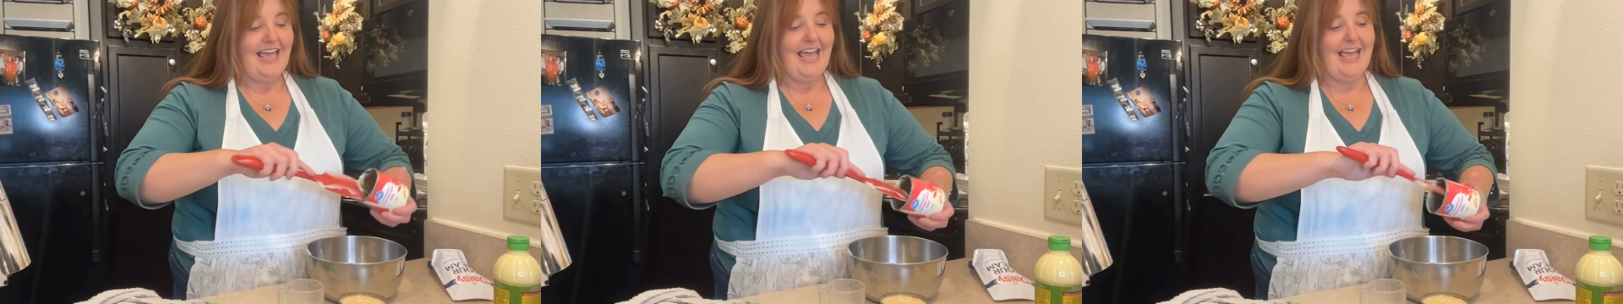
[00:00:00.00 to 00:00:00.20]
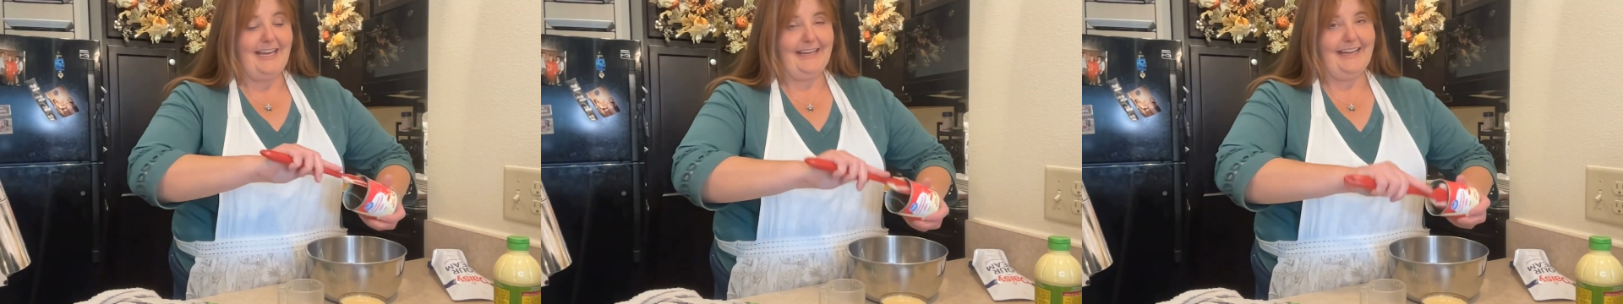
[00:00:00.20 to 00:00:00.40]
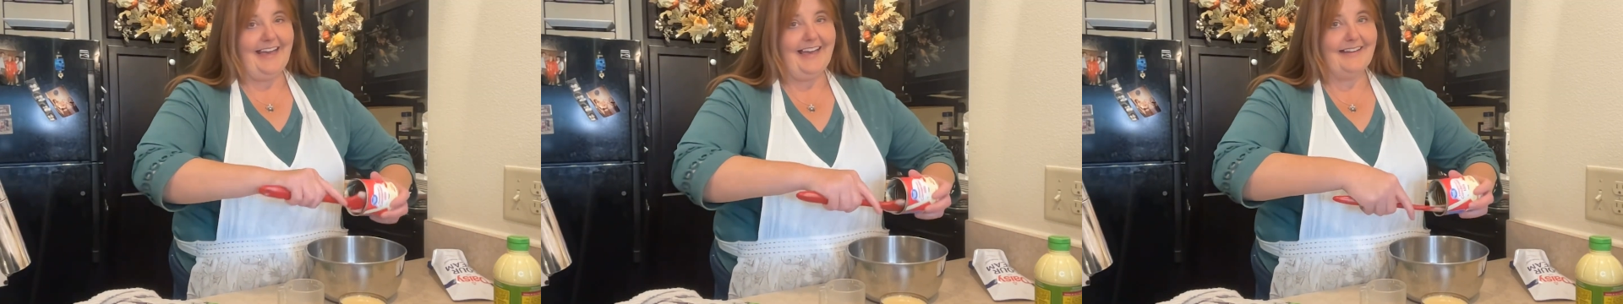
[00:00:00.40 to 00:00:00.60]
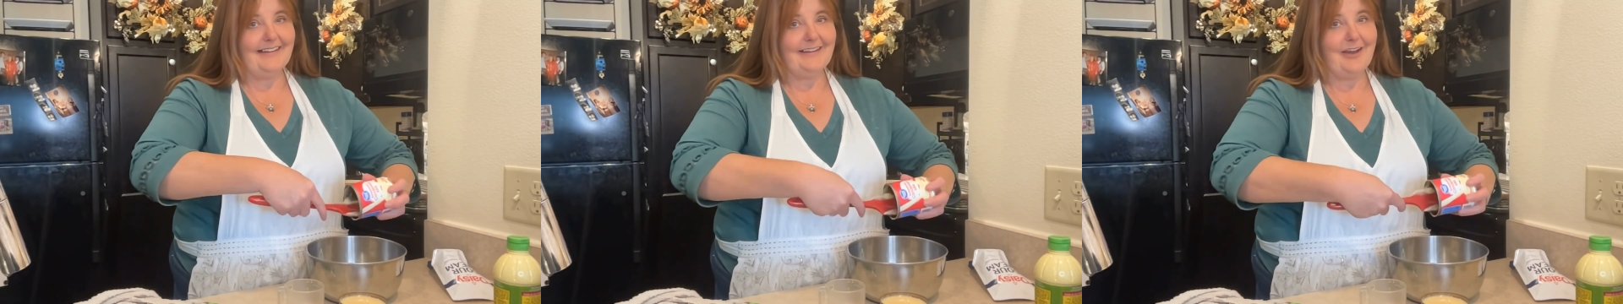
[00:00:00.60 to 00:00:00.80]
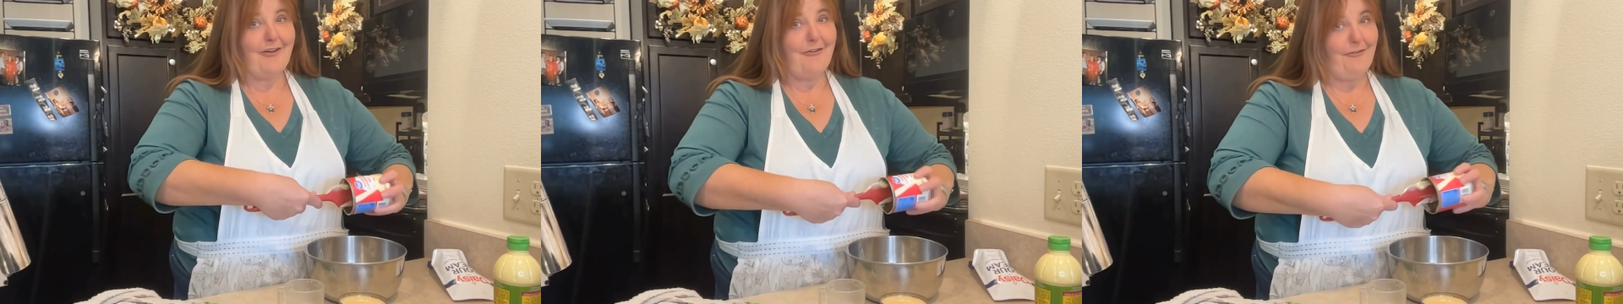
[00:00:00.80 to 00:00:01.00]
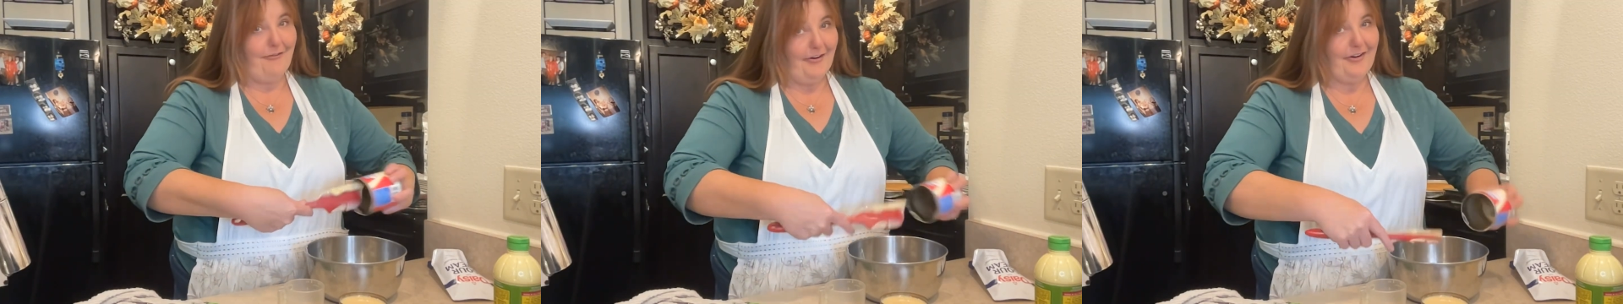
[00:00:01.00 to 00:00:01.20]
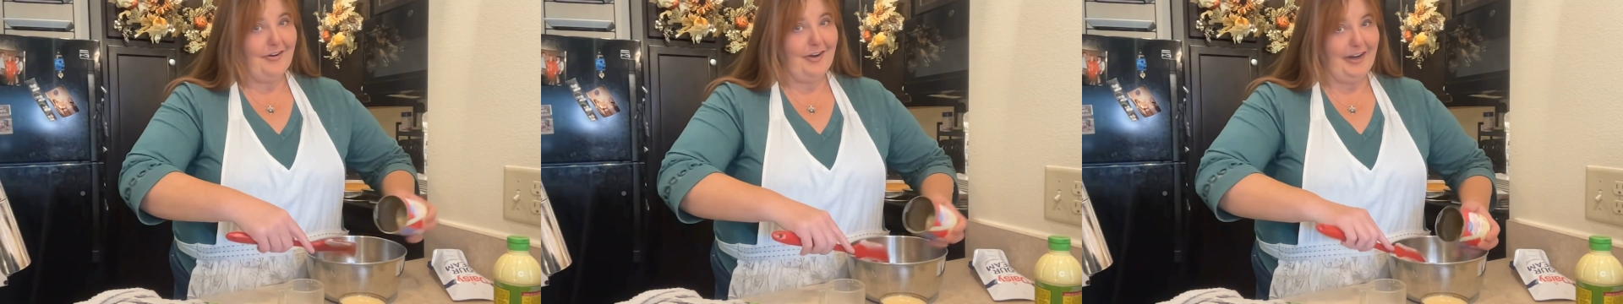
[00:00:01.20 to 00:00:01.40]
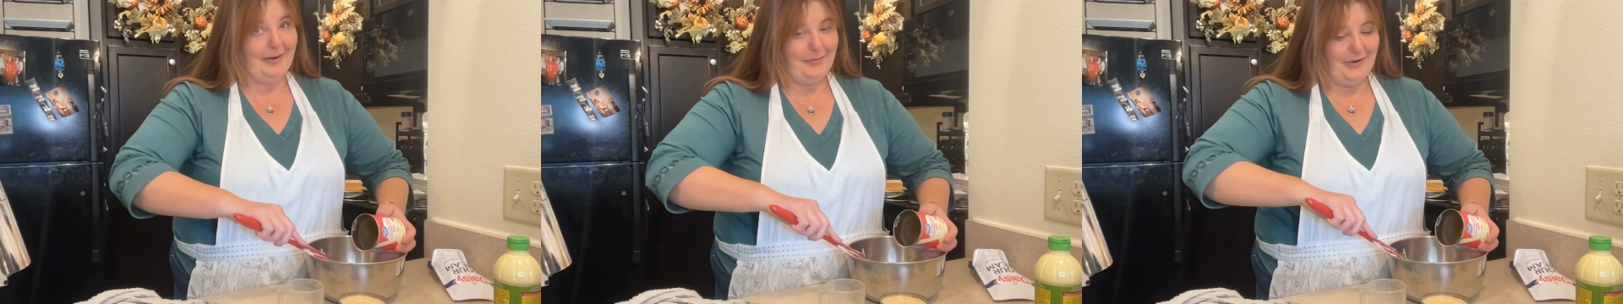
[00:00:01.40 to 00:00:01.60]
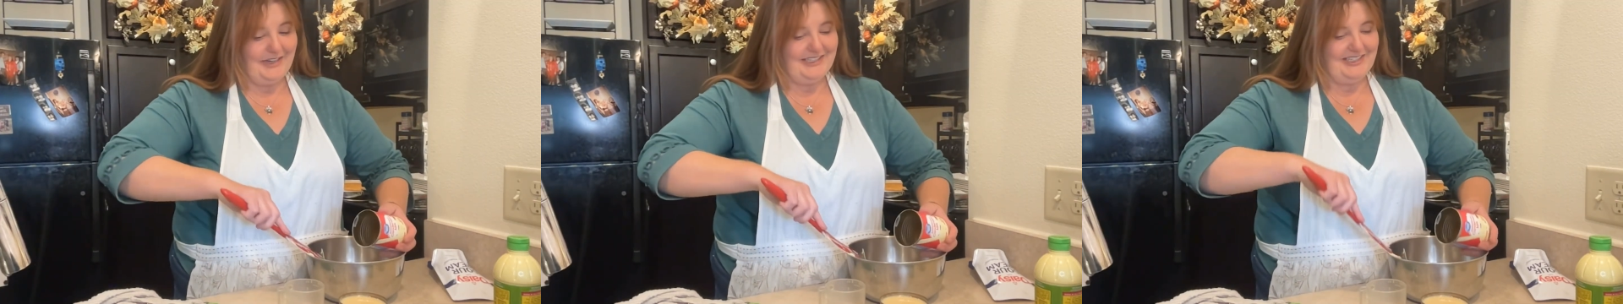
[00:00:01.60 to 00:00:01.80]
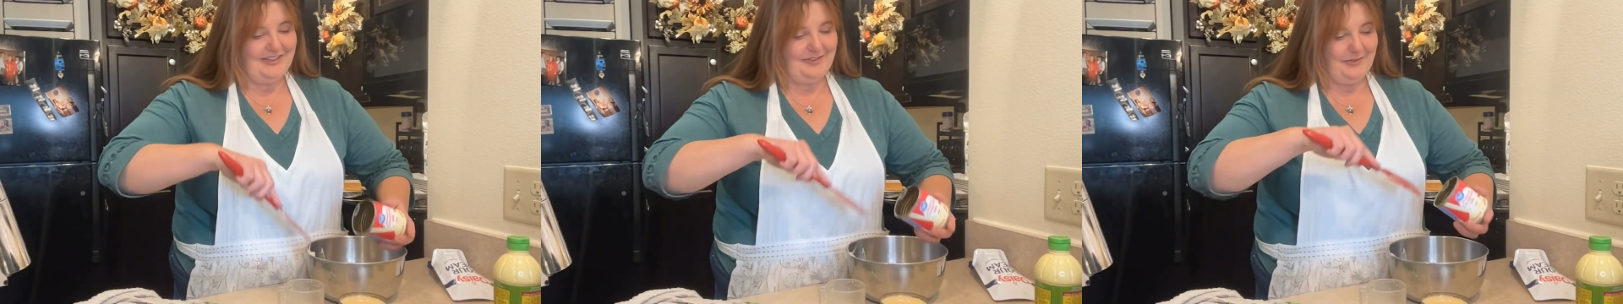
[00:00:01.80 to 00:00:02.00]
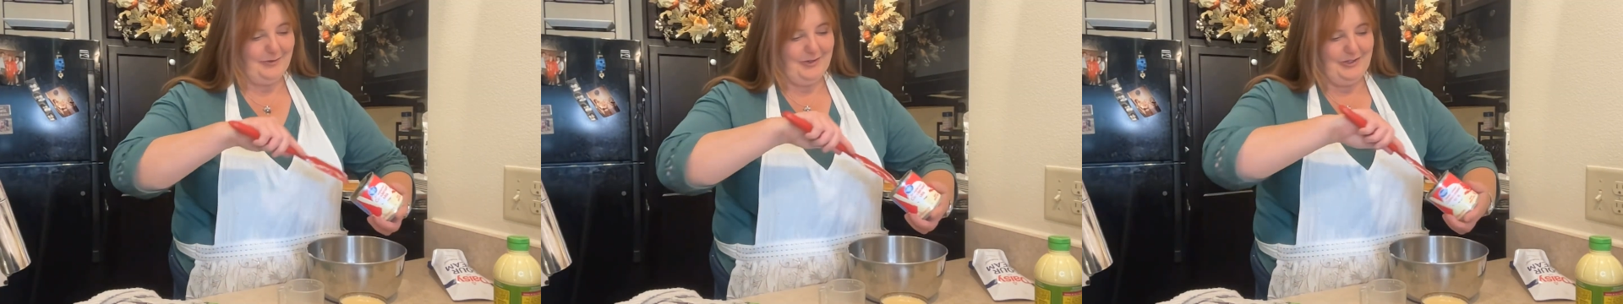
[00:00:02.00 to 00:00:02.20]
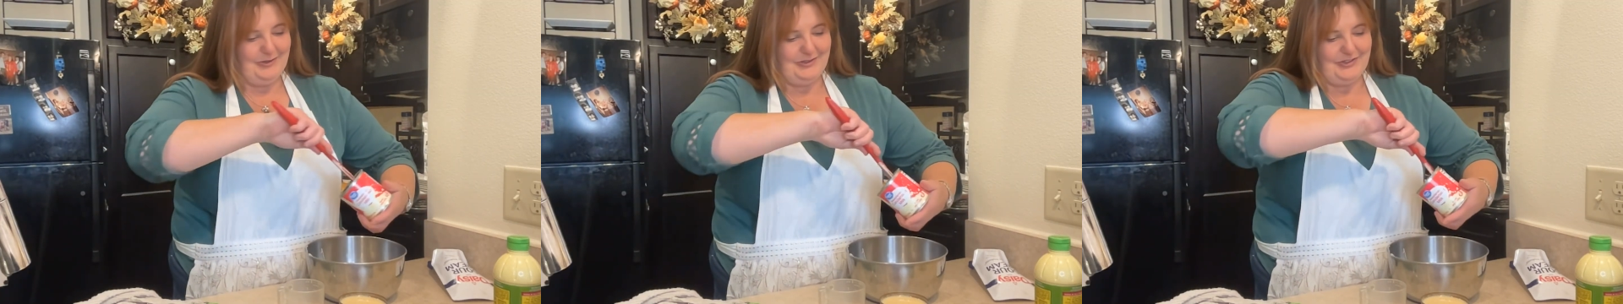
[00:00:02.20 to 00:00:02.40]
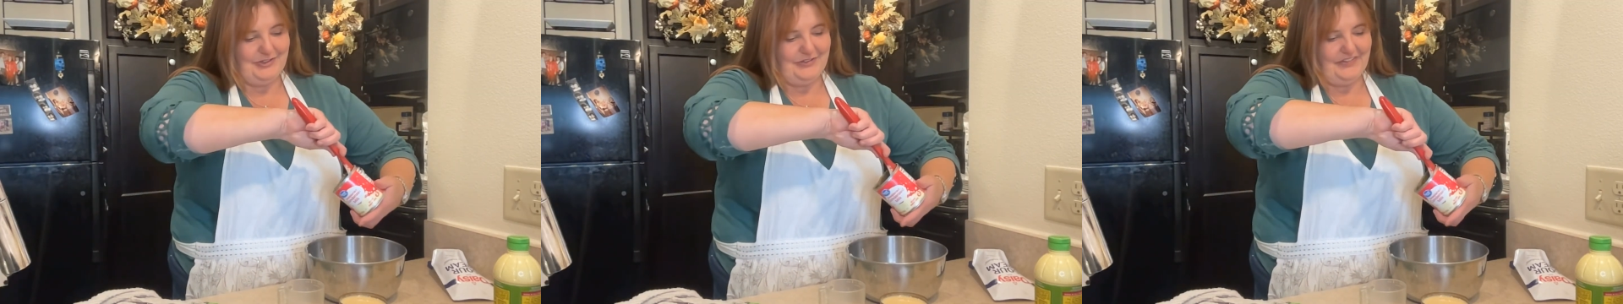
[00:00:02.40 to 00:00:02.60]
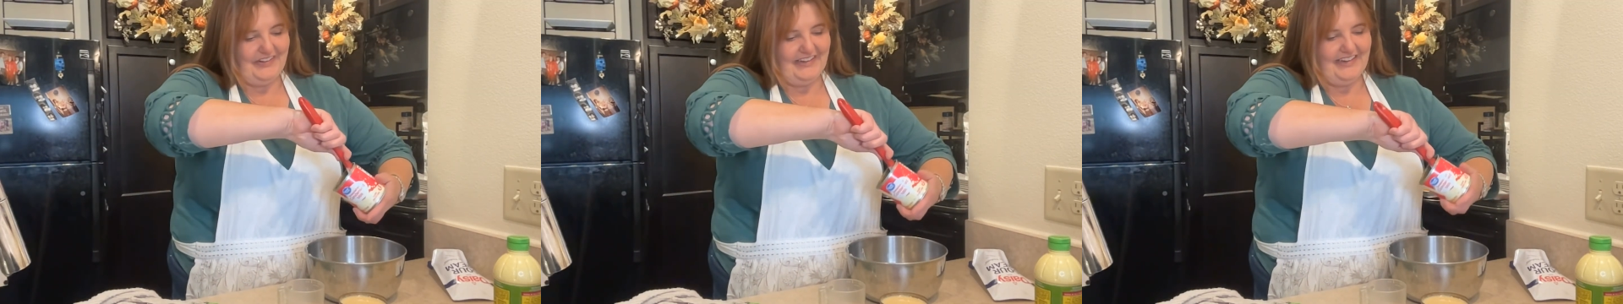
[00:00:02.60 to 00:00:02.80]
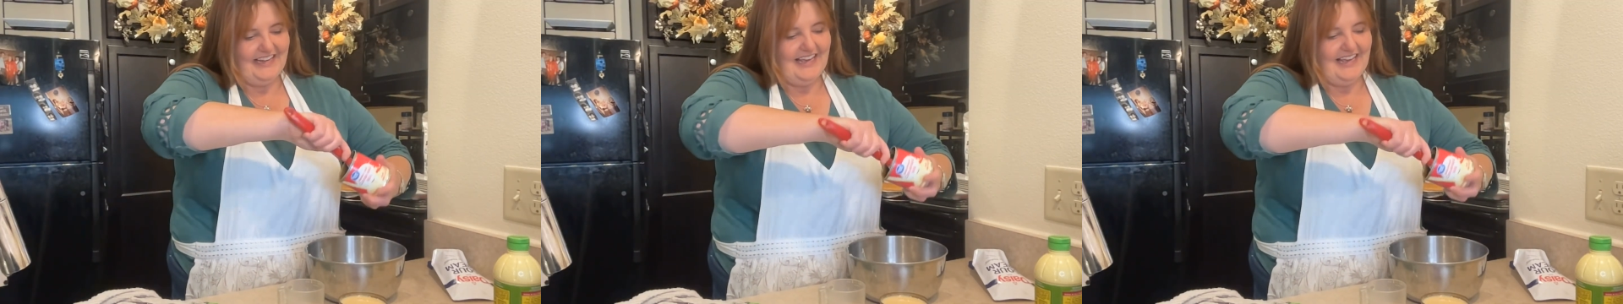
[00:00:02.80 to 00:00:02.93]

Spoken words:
and yet very impressive when you serve it.